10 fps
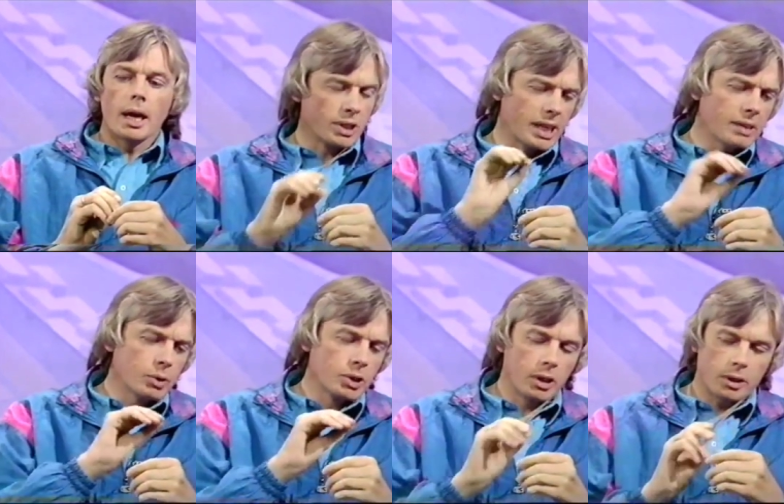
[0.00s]
So
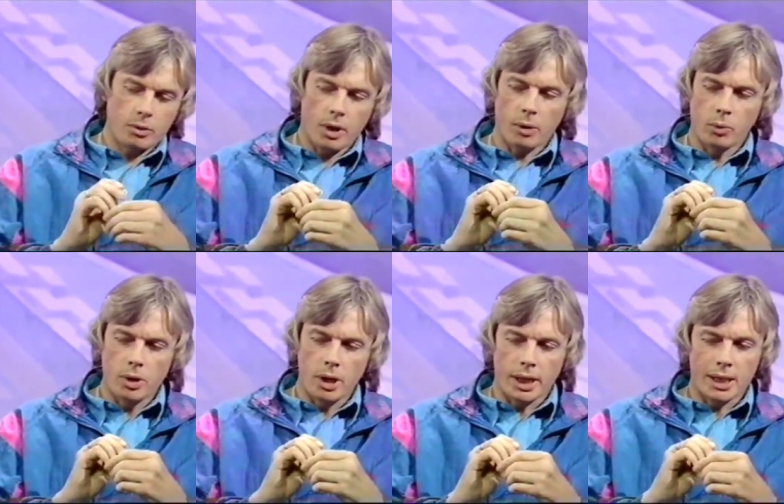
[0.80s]
evil's not the right
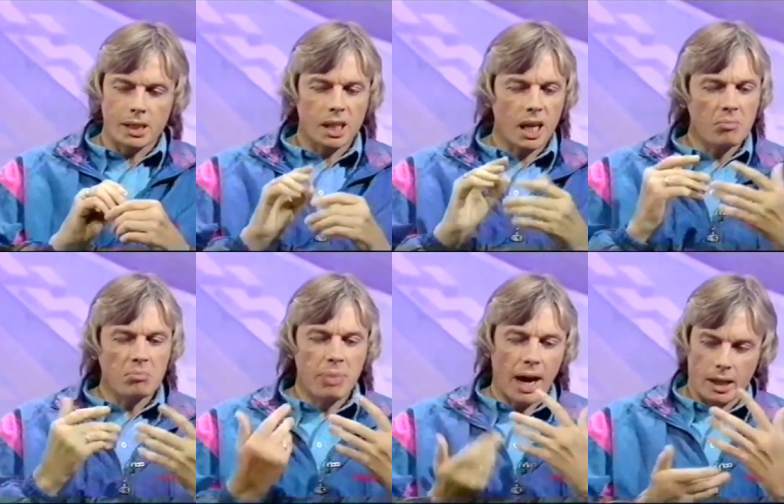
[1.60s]
word. It is
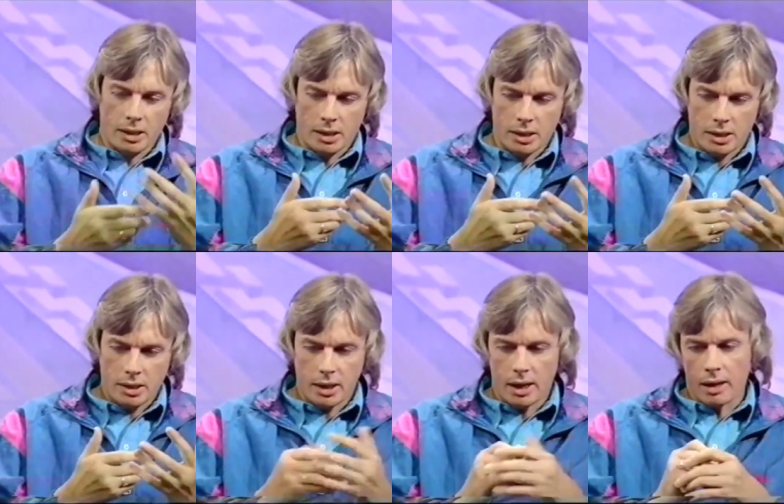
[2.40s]

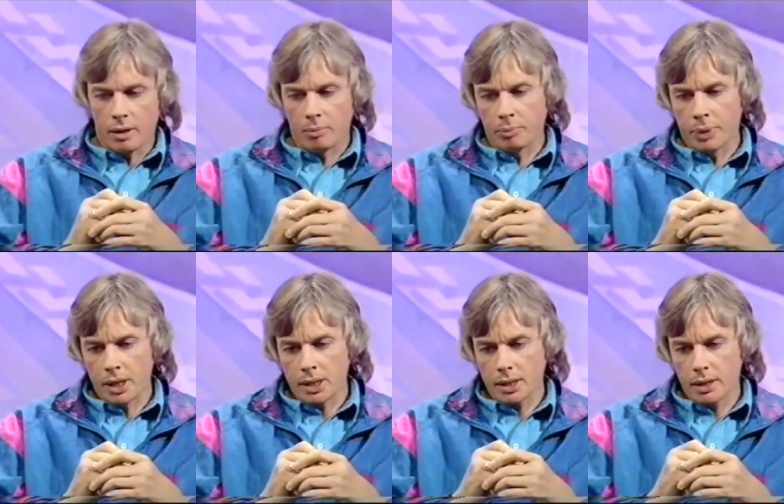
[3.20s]
imbalance.
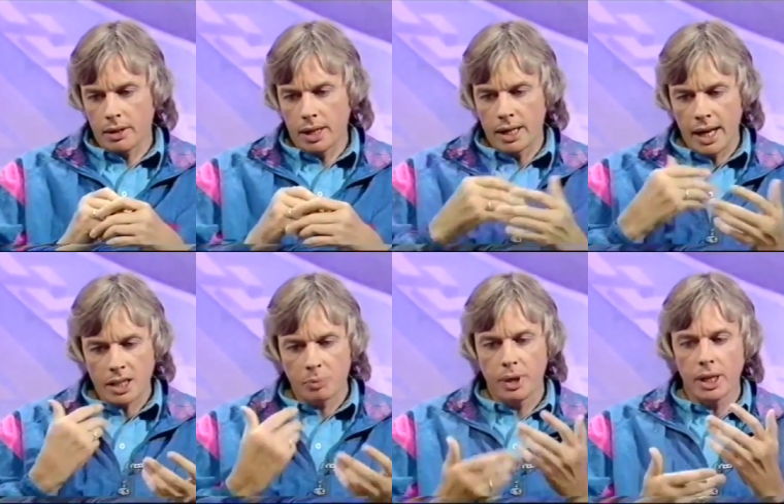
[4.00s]
But it
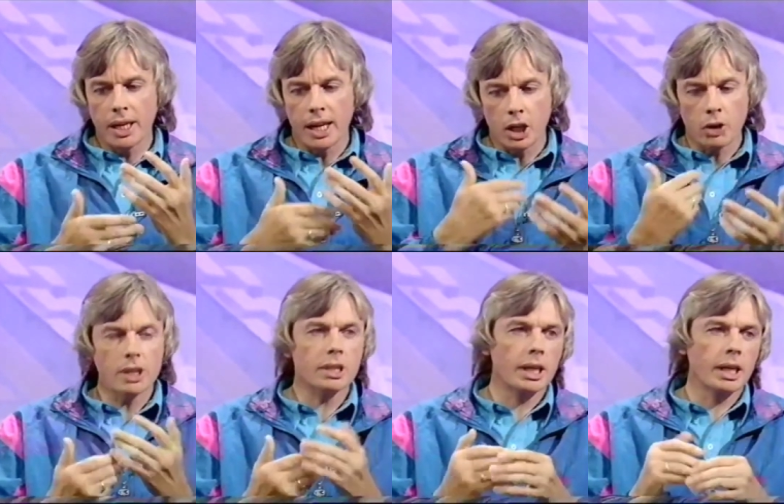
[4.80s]
has been
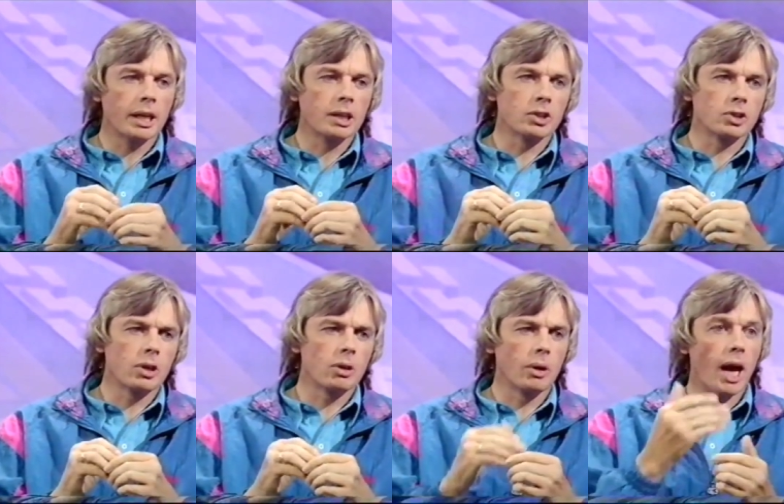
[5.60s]
increasingly in
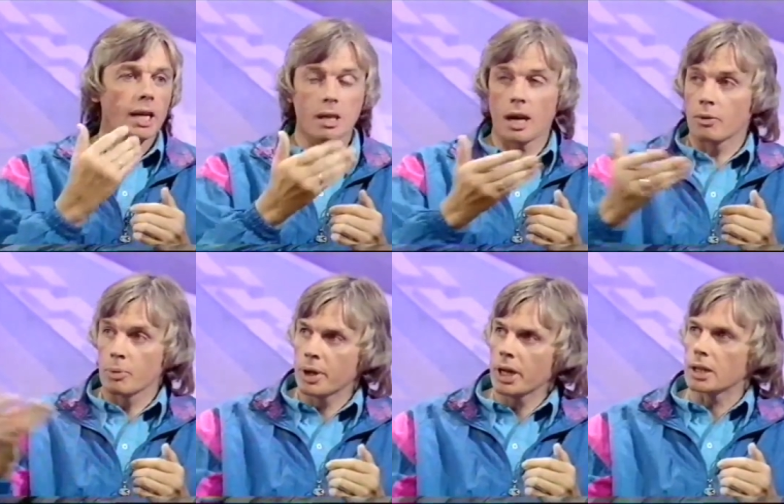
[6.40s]
control, as I
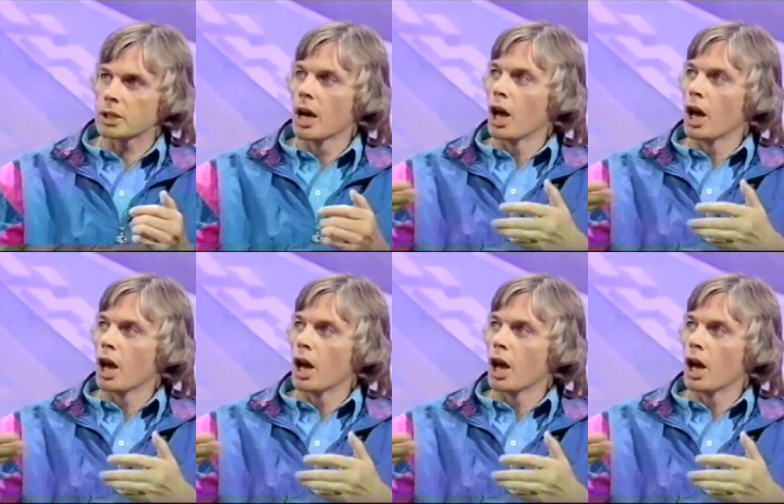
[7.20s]
repeat.